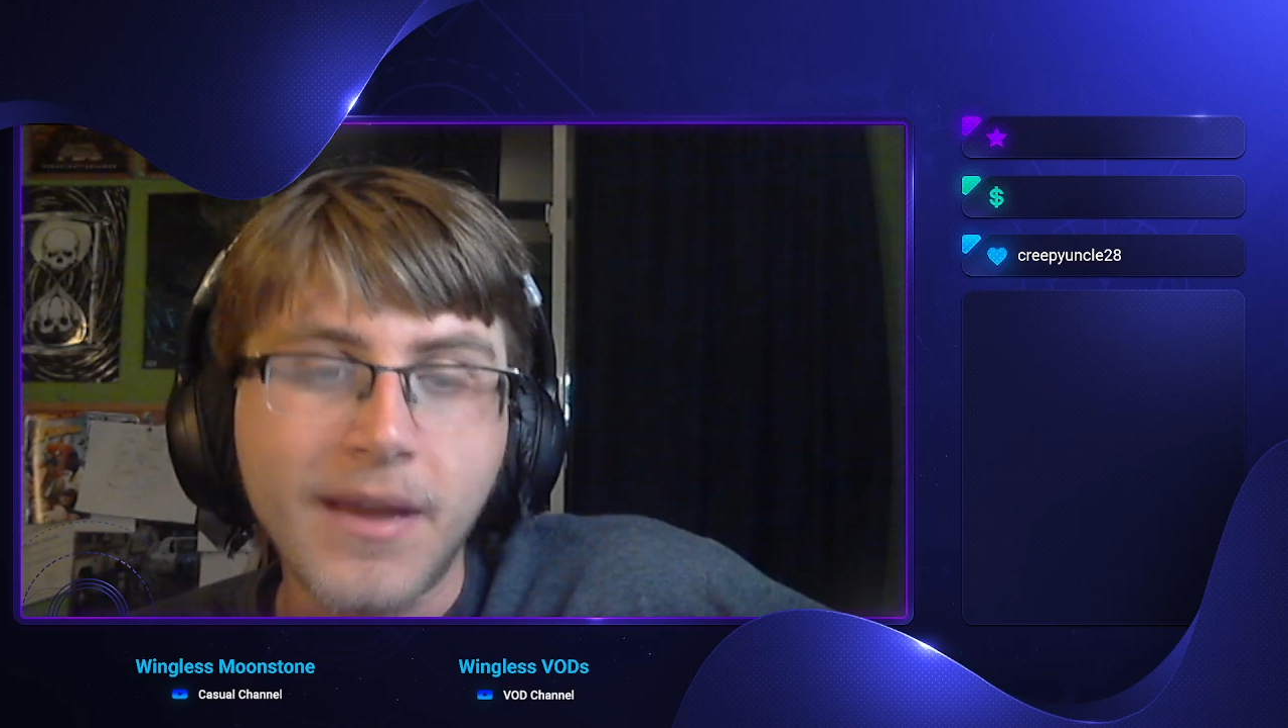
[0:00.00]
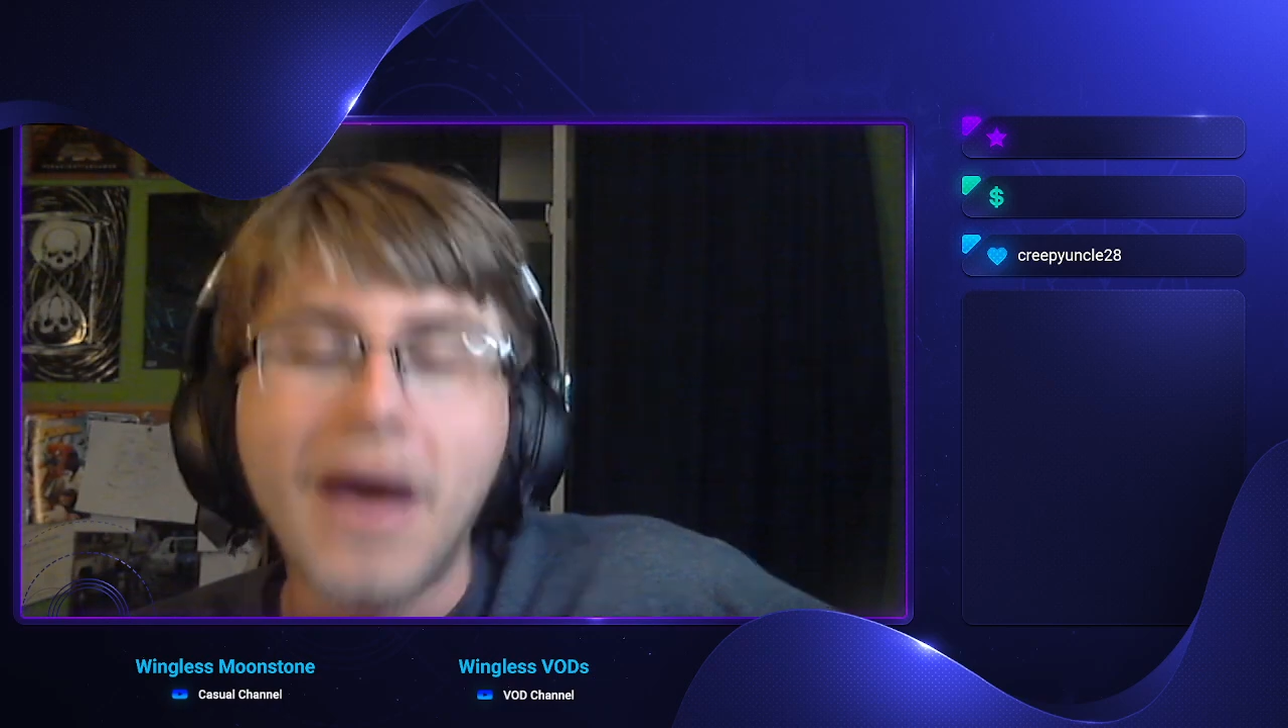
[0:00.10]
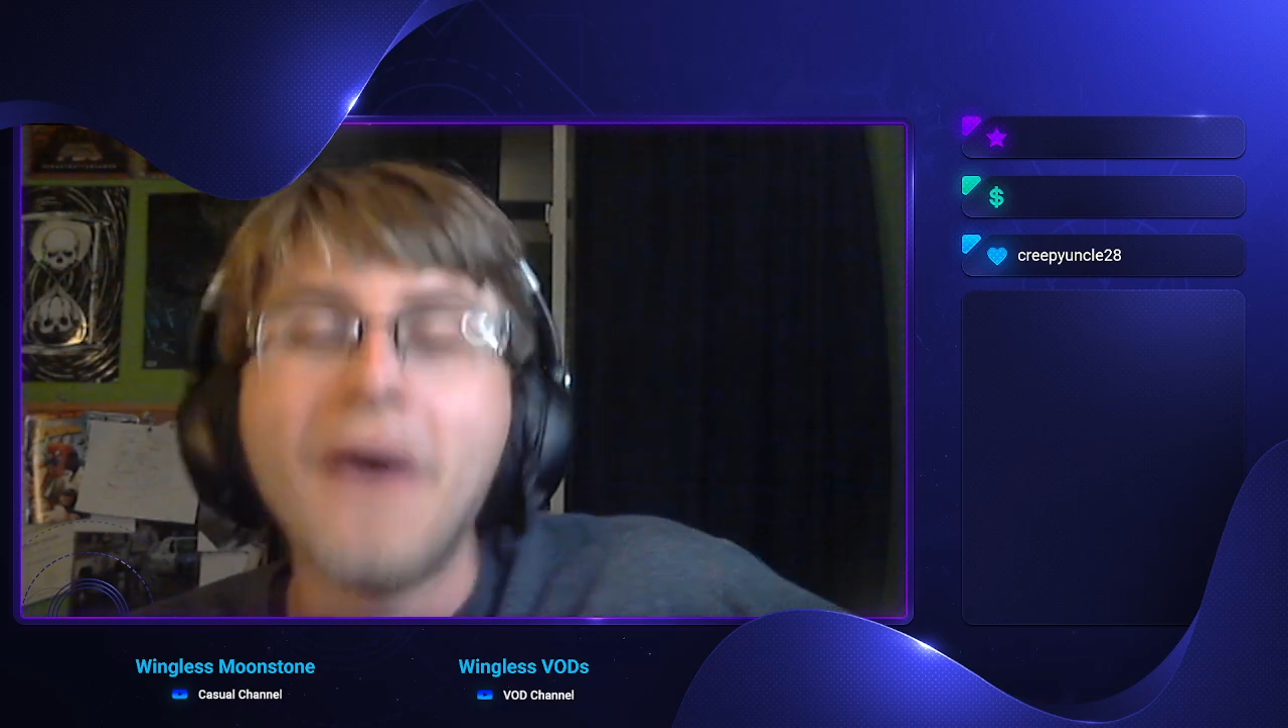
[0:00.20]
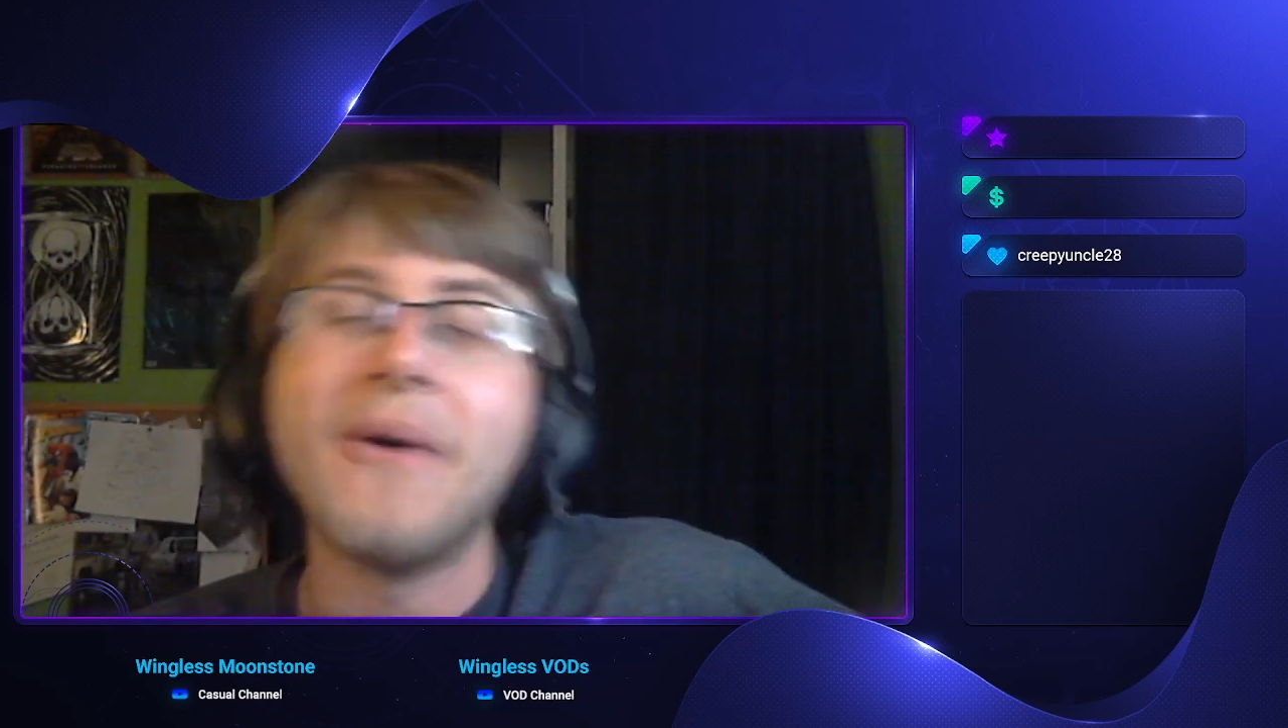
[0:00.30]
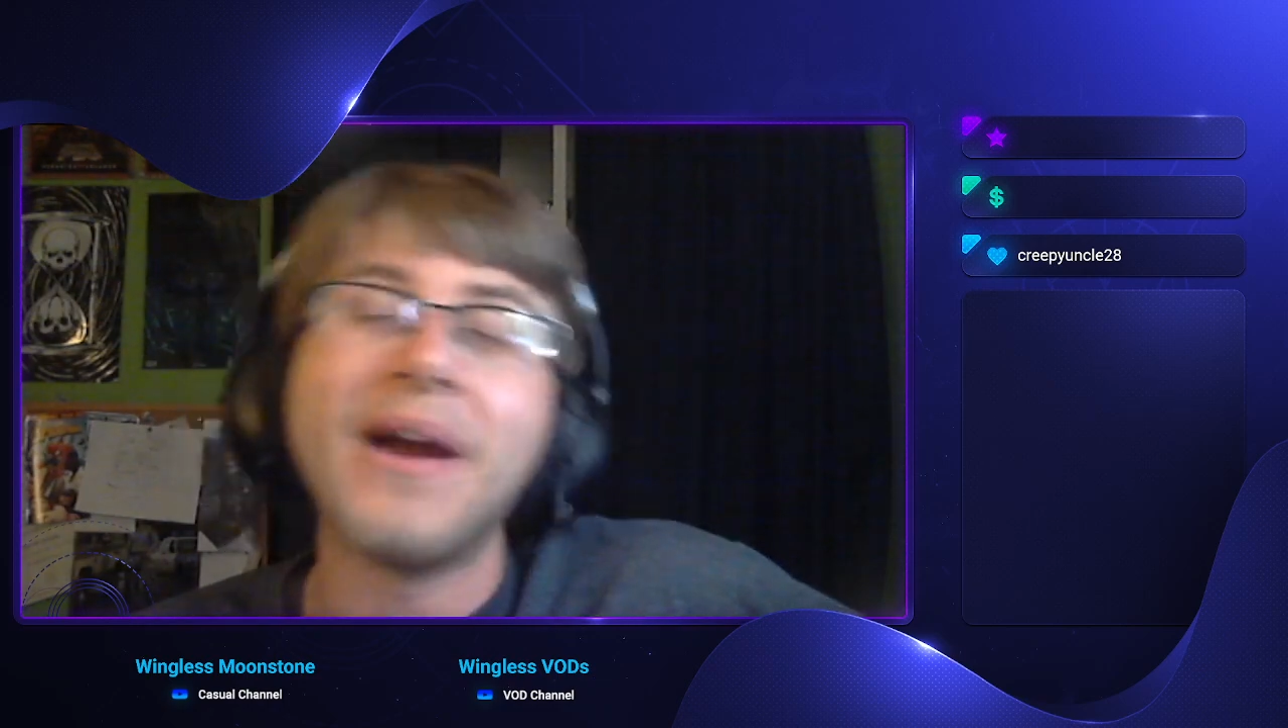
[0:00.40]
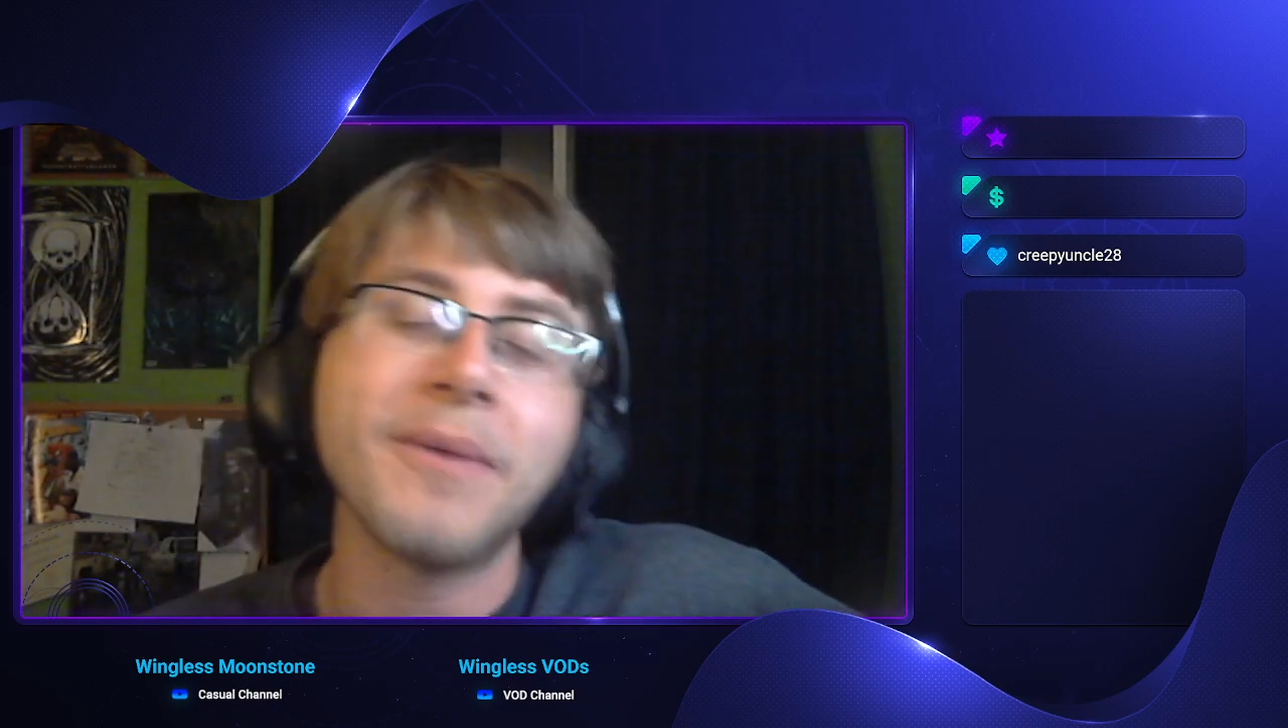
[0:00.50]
I